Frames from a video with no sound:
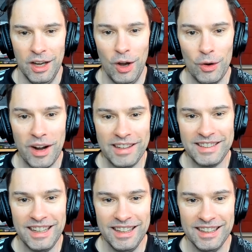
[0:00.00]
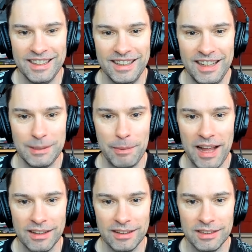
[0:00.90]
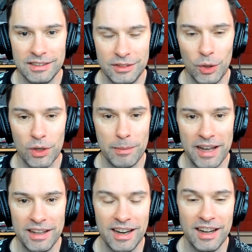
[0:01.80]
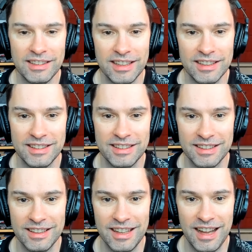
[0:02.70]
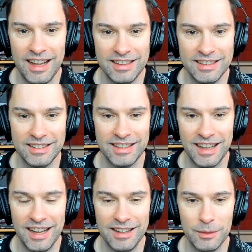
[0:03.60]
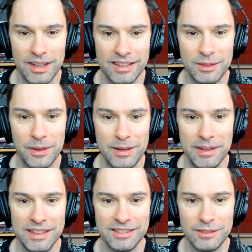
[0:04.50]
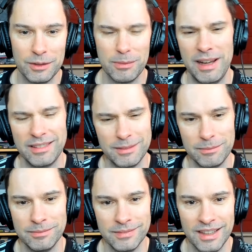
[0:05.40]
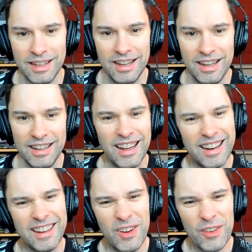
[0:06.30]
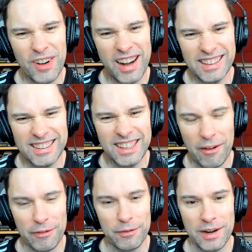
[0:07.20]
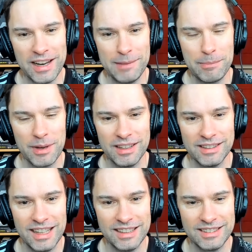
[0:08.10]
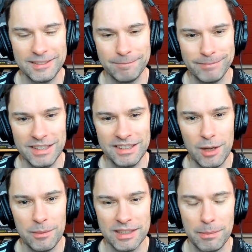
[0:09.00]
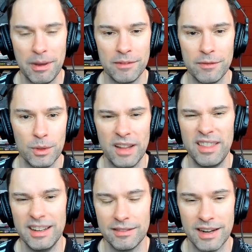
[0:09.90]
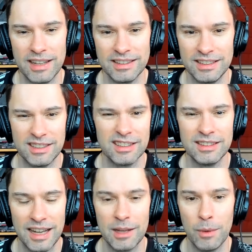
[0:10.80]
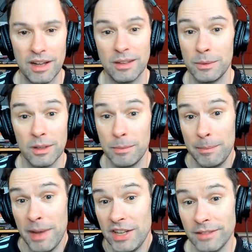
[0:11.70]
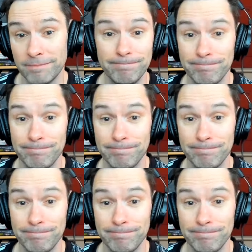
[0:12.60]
All righty, Isabel, talk about United. And, that's 20 minutes of talking about some kind of not great stuff, really, but let's hope there's a path forward. I think there is. It's just going to take a while, and we've got to be patient.